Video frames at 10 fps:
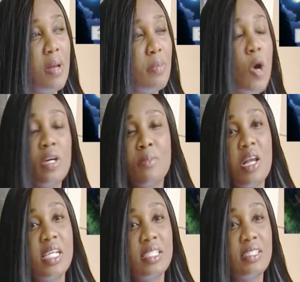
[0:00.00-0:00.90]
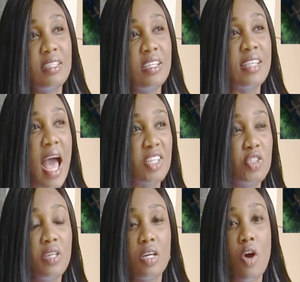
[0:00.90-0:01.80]
Pokemon is
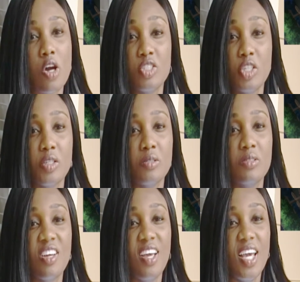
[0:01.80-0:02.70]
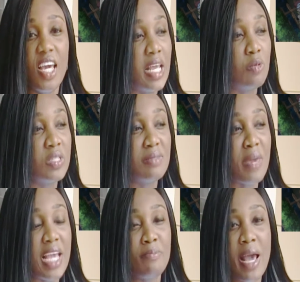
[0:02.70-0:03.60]
actually a cartoon. It was
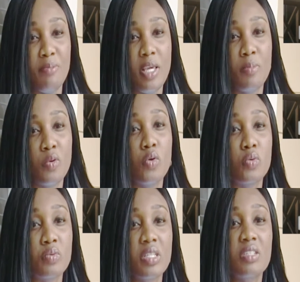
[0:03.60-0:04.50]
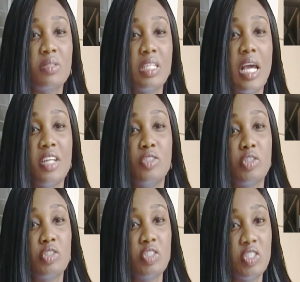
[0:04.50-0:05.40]
made by people who really, really
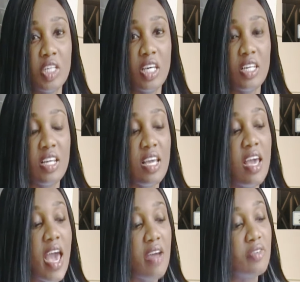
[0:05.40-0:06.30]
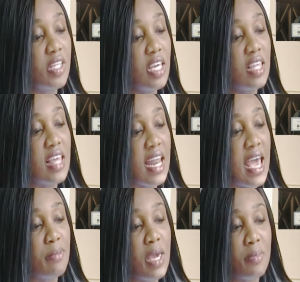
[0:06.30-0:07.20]
understood everything that
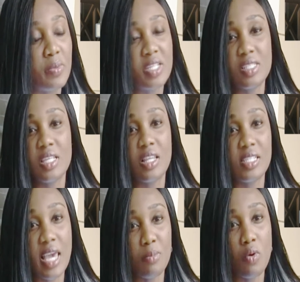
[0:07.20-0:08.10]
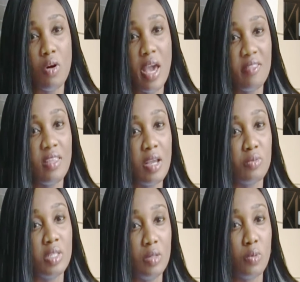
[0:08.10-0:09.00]
anime brings to the table, and they
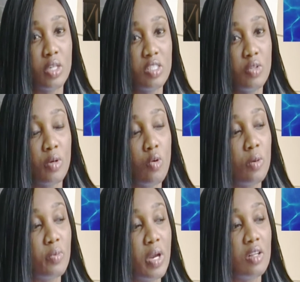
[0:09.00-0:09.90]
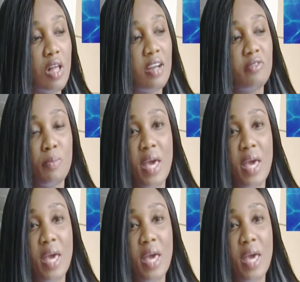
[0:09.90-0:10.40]
really worked to incorporate a lot of the